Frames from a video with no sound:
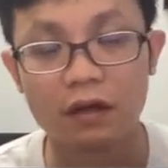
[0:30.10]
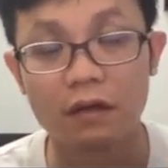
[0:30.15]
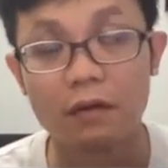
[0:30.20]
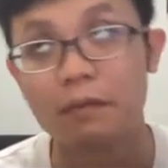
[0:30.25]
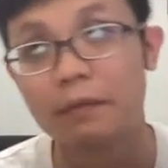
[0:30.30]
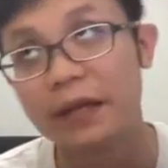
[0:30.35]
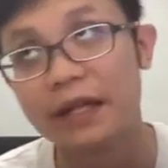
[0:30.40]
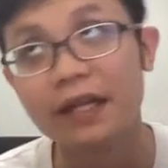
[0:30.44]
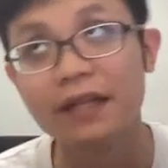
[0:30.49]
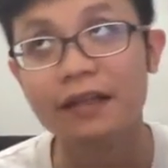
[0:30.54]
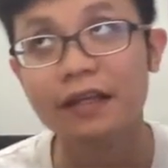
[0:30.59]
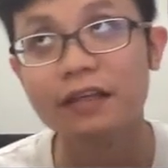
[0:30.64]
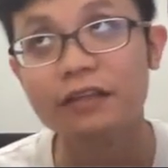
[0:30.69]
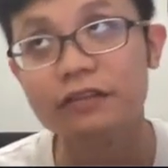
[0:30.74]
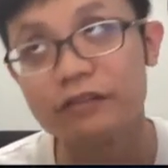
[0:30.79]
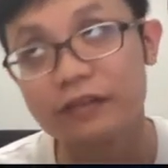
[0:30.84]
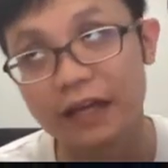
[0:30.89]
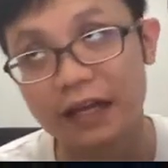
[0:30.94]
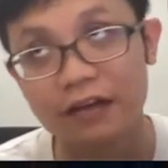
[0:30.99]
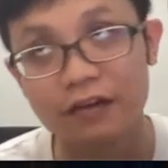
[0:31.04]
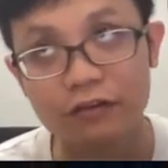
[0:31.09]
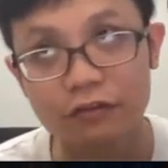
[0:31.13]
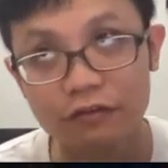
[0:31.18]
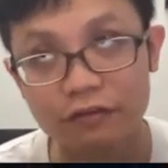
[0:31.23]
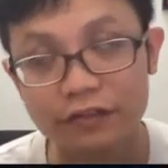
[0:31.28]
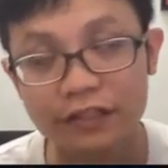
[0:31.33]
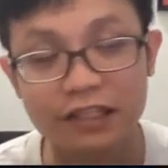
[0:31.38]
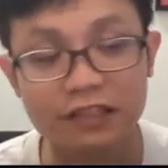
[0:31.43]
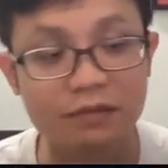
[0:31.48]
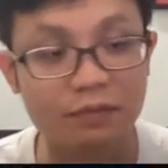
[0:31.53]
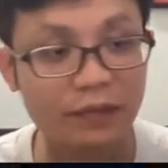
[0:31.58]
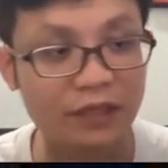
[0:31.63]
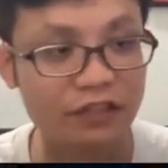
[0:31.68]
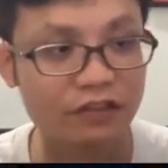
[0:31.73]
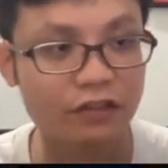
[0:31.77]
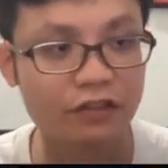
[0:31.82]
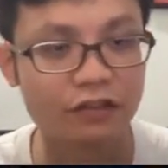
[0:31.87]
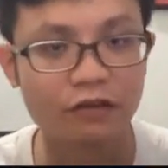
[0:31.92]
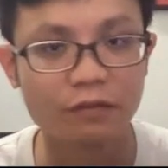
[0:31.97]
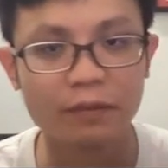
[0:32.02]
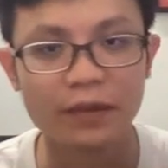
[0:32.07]
many things you can do. Just make sure
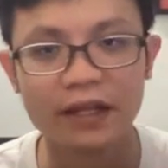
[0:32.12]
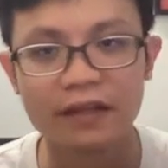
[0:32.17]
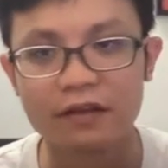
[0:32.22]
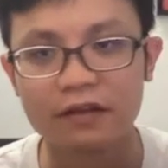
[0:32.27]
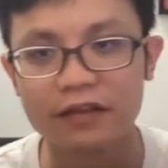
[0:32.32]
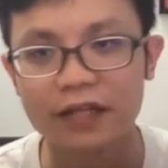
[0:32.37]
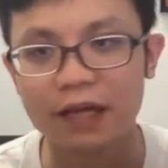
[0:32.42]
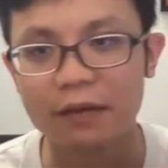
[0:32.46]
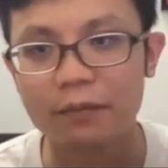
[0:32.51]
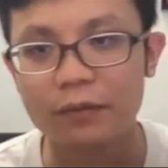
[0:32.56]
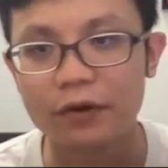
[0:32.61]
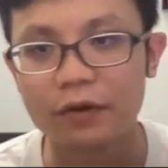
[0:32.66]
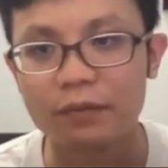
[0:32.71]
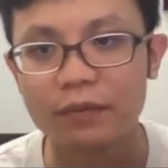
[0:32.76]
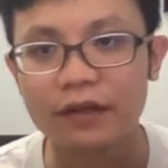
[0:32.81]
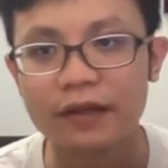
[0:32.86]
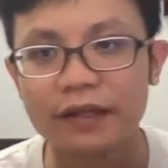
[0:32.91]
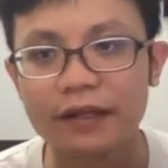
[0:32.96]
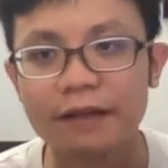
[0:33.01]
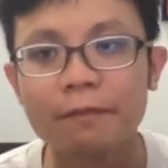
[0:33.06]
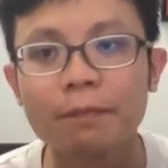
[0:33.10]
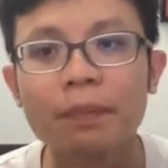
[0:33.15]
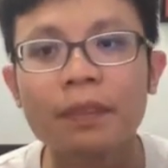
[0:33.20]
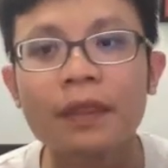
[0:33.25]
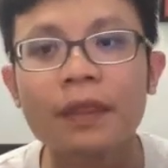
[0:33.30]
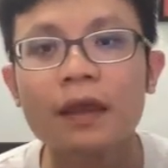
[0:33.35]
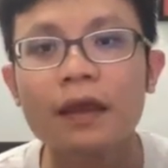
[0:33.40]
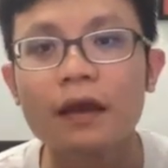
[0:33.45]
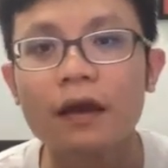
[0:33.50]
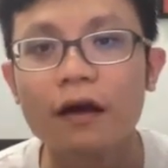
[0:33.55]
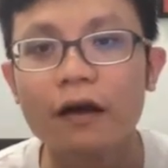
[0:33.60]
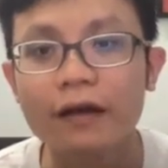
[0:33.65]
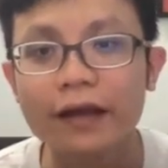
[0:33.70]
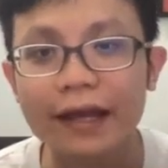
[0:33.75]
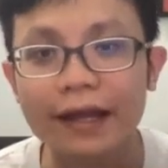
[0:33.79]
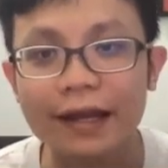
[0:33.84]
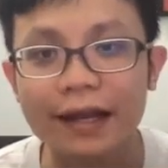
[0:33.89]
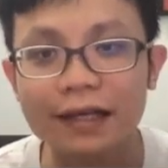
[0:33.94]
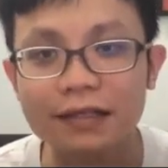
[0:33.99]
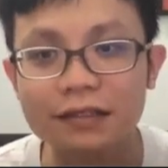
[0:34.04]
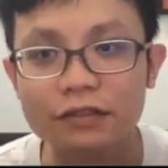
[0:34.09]
you plan your time properly. Okay,
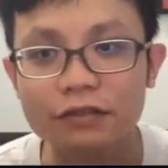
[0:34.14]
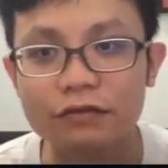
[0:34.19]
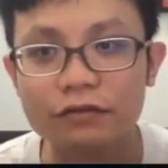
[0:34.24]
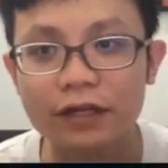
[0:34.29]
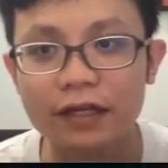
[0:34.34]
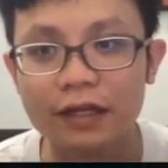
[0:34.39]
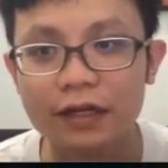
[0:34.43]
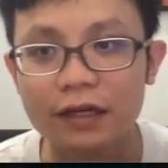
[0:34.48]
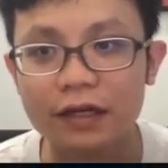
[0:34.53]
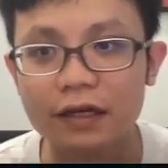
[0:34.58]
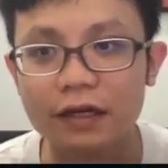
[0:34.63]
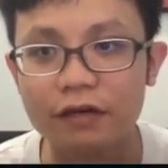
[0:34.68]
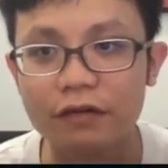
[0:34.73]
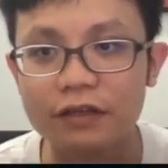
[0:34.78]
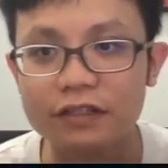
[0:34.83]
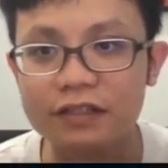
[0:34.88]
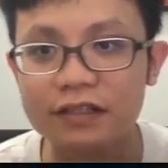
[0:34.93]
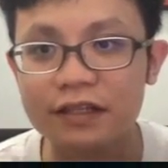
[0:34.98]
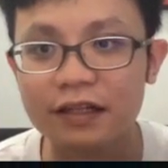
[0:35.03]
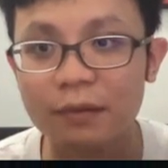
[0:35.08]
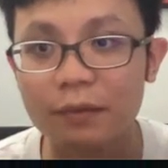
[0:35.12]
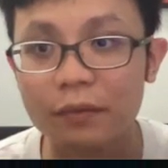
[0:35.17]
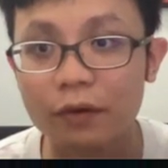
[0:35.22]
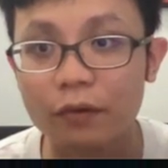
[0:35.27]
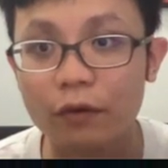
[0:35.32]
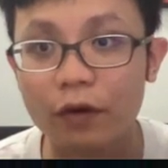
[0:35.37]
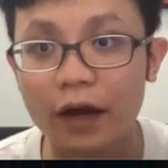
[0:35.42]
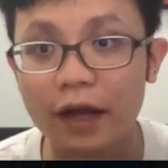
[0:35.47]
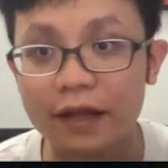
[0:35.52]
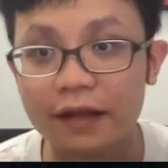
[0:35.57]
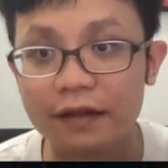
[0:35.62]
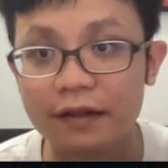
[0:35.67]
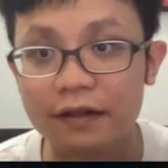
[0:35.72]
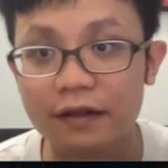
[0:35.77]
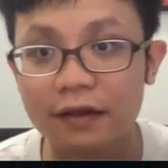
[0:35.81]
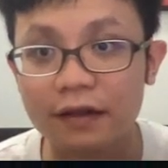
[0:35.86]
let's read the question number 1.